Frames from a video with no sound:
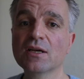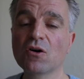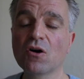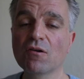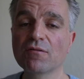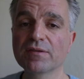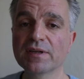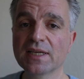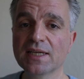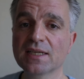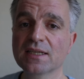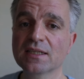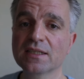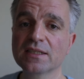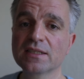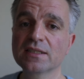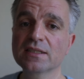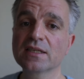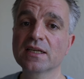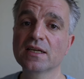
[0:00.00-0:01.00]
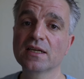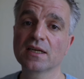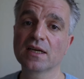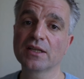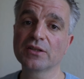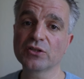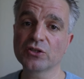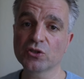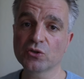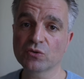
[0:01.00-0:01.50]
of England
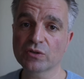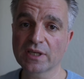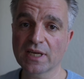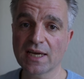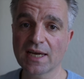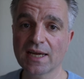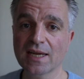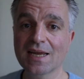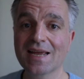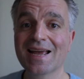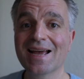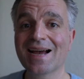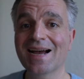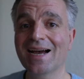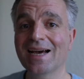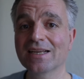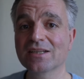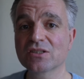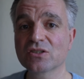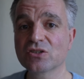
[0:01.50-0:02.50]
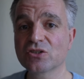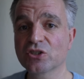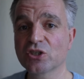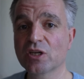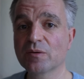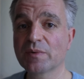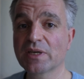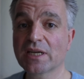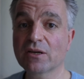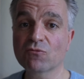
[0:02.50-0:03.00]
and the UK and
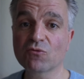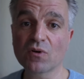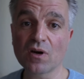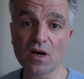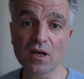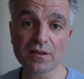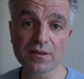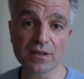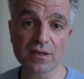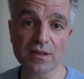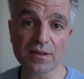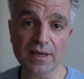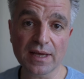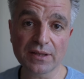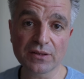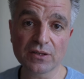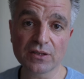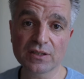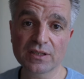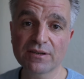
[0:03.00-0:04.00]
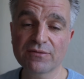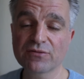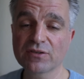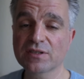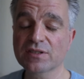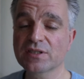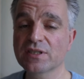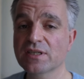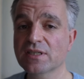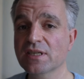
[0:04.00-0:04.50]
Germany rather than the
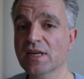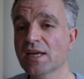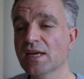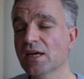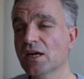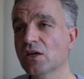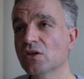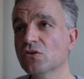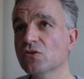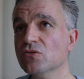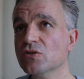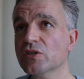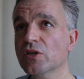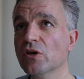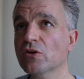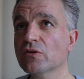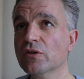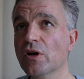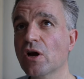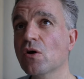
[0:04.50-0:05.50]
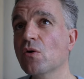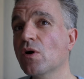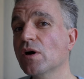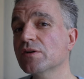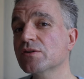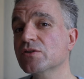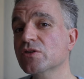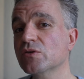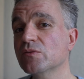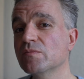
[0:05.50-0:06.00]
differences. And also go
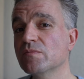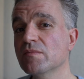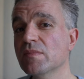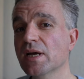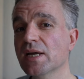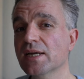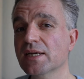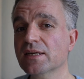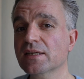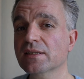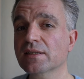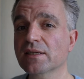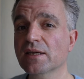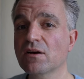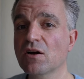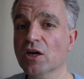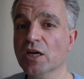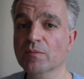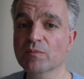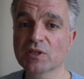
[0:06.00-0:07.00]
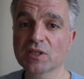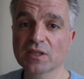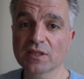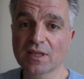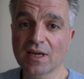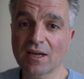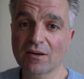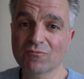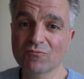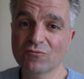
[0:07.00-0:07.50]
on to make the argument
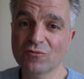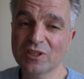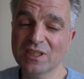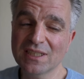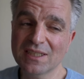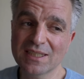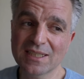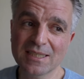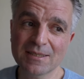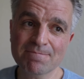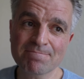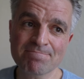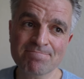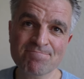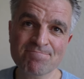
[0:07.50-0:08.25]
that really,